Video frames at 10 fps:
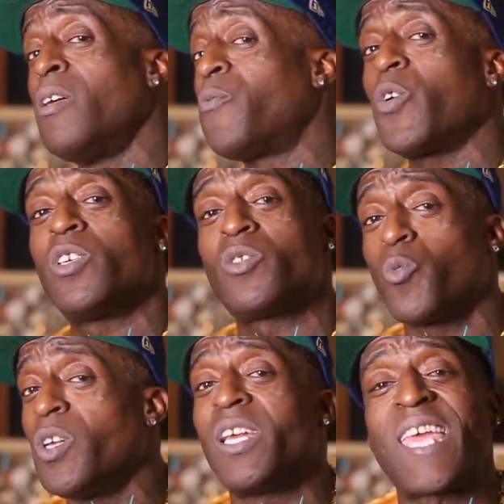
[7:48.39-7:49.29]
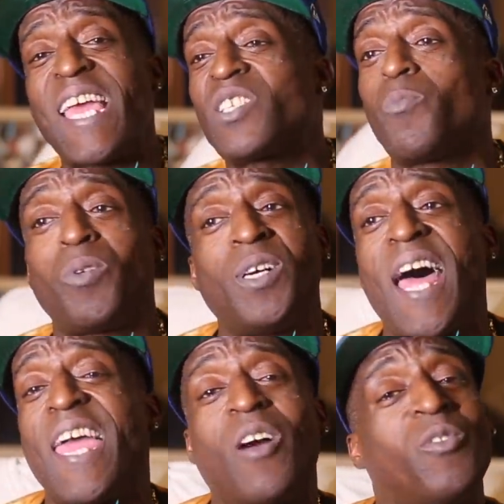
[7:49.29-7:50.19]
First real gangster blood
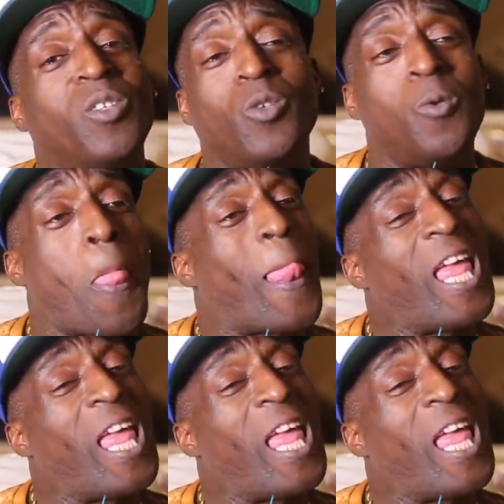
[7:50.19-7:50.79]
I ever knew